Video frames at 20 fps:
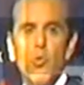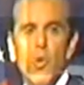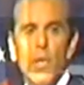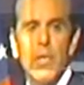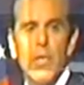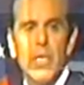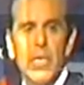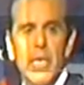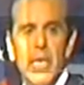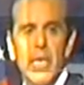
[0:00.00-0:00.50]

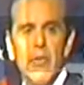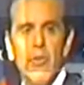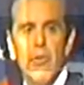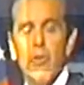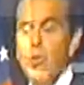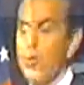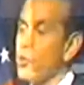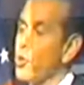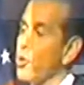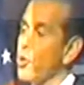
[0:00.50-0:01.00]
Let's work
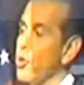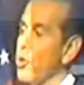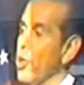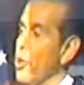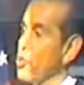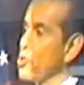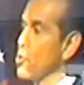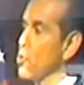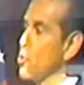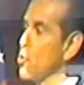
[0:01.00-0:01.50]
together to
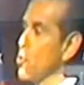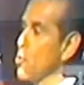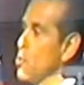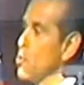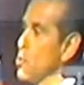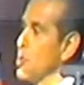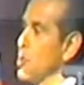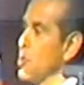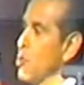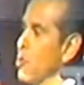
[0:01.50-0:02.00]
turn our
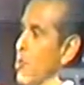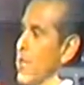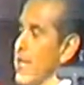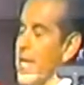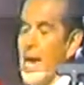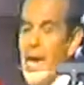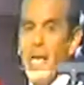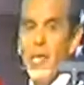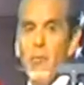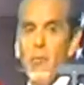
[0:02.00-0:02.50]
schools
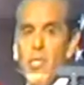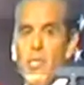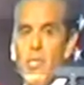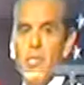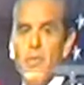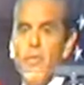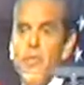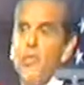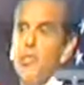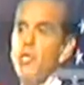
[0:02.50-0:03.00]
into
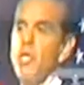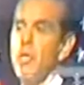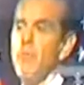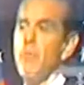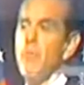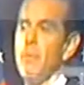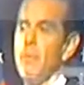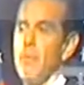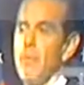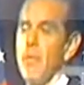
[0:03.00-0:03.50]
academies of
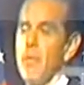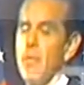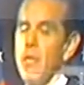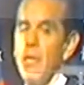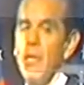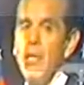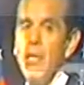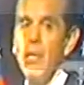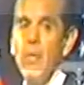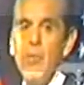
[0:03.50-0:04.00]
achievement
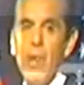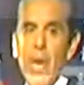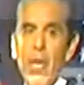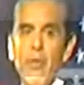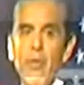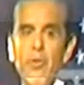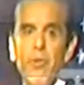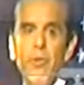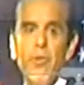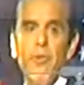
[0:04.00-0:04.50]

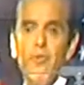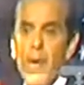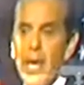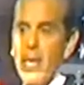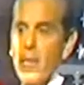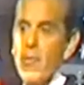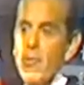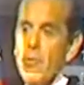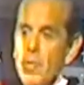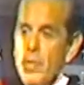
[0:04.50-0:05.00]
rather than
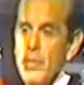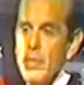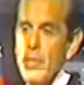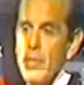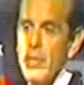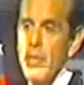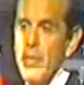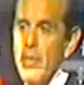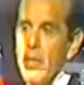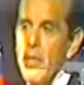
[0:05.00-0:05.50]

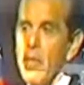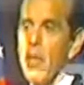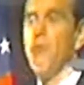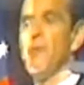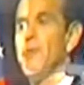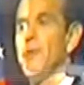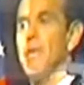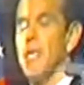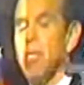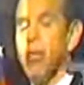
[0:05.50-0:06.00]
factories
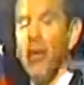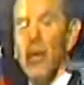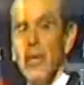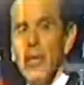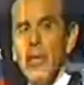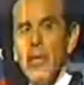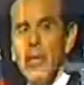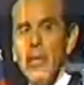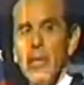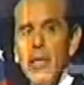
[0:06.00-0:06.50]
of
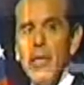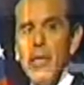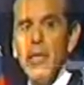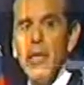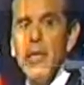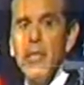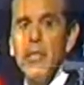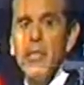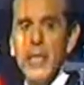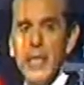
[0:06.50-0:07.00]
failure.
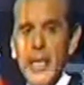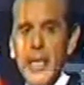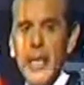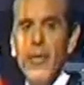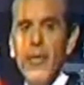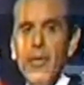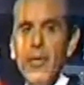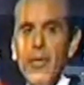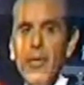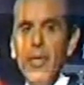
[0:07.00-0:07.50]

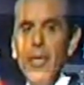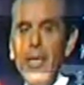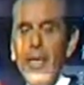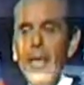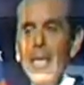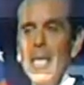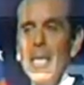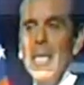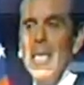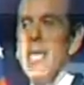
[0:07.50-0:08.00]
Together,
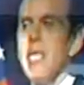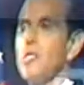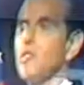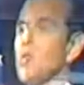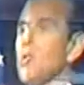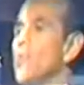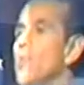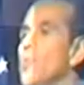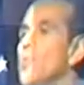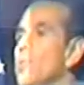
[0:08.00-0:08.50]

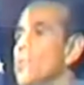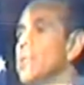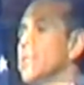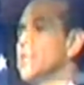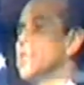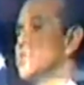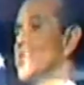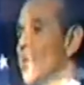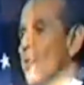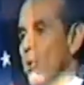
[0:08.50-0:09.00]
let's
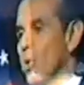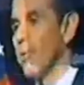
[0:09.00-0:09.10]
open the